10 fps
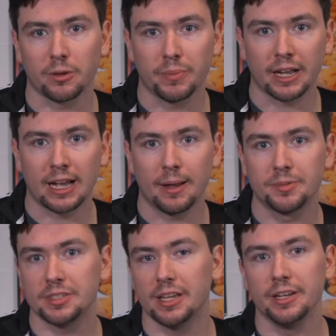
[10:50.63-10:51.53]

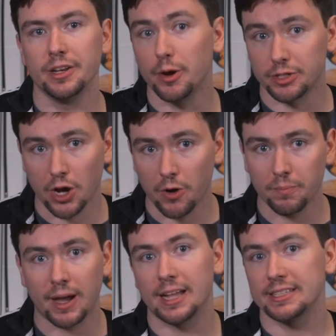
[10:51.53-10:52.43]
pickups and no tone
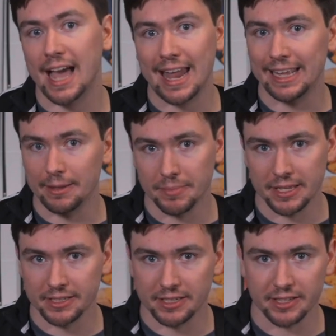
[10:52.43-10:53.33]
pots adding
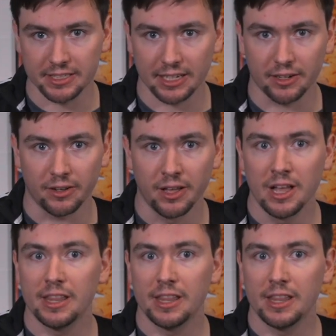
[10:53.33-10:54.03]
impedance to the signal,